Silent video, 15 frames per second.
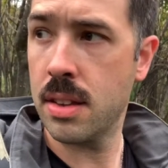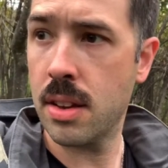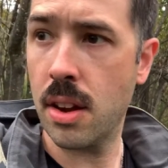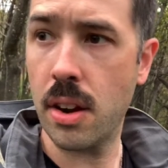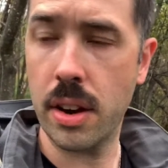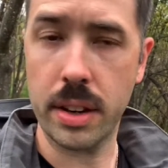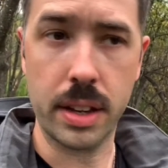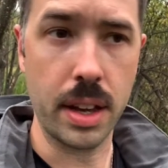
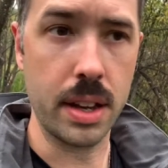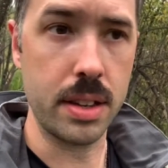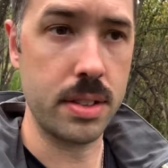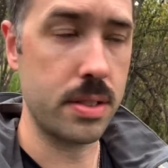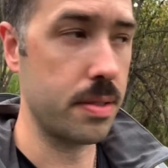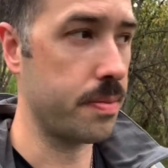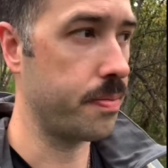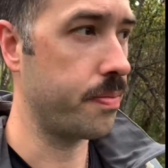Alright guys,
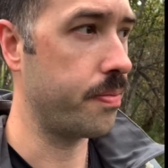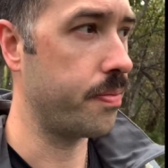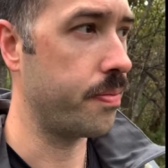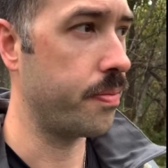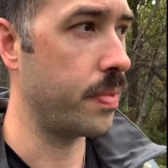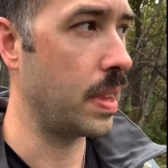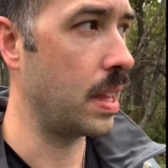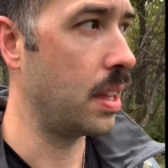
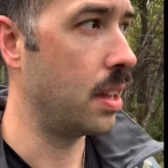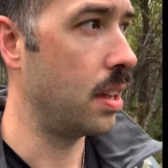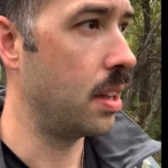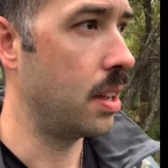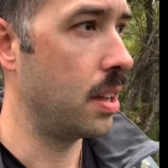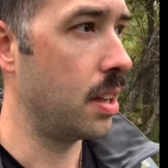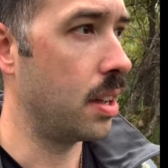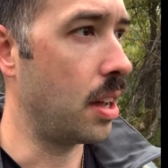
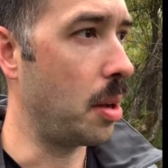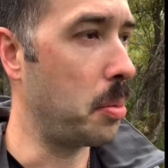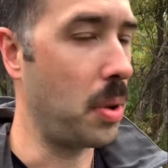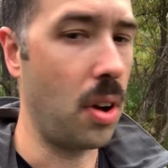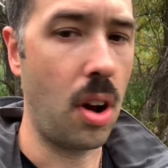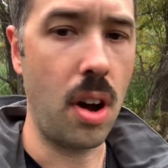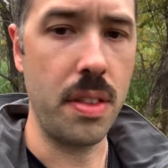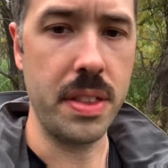I've been
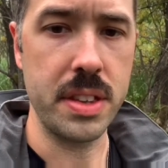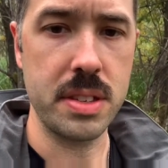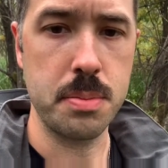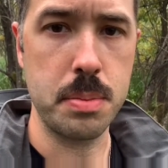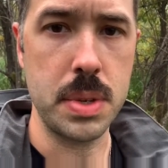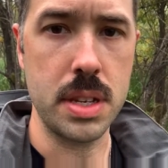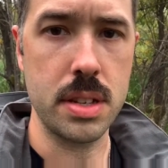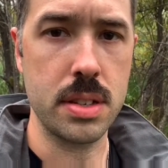hunting this
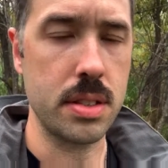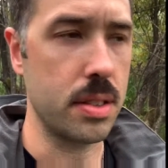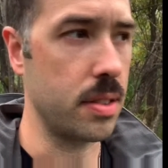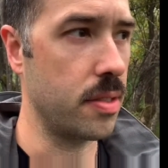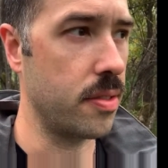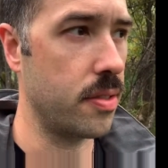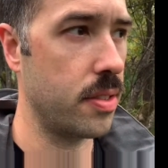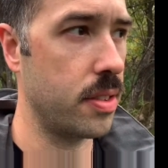piece
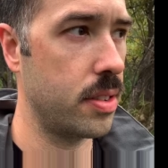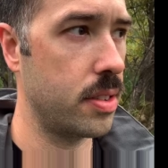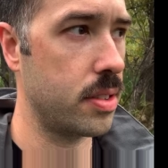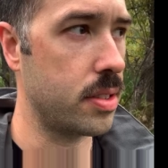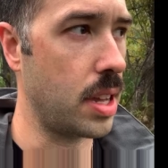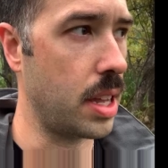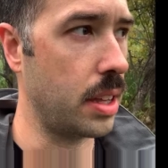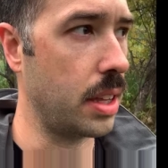of
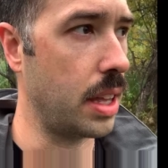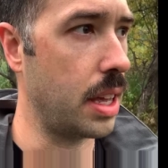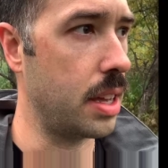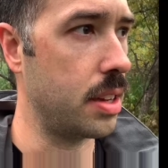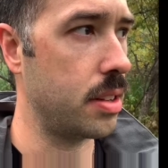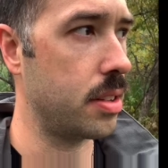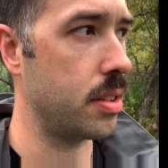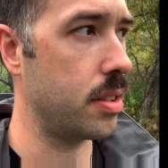state
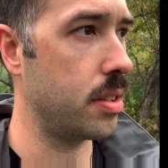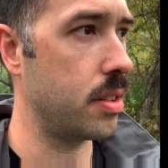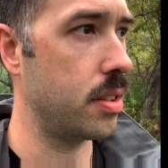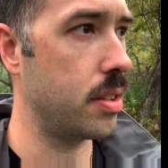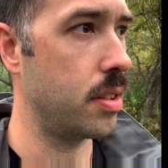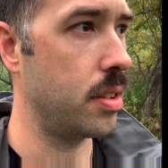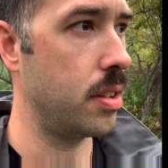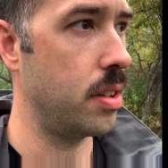land
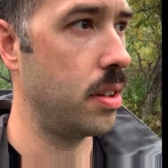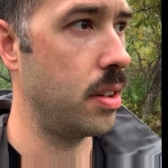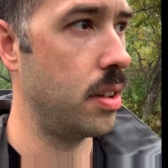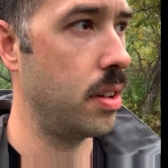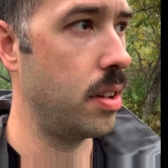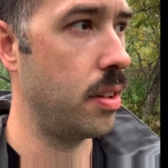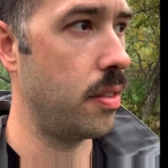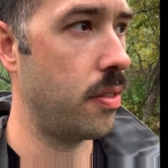
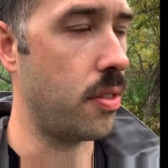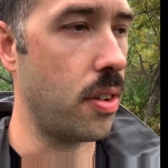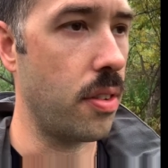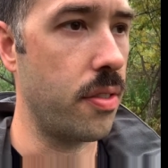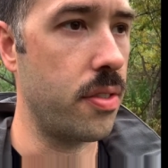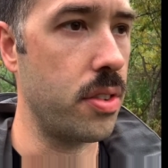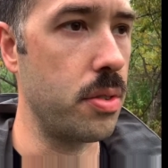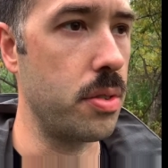for a
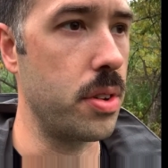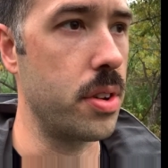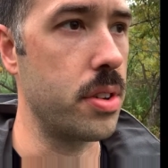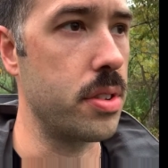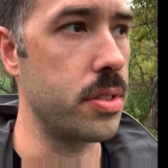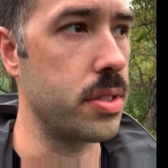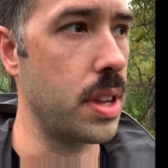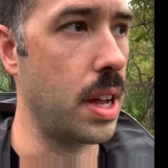few
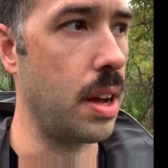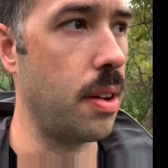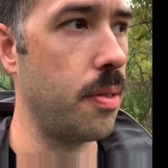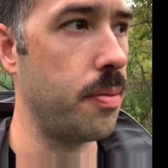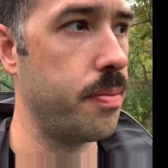years now,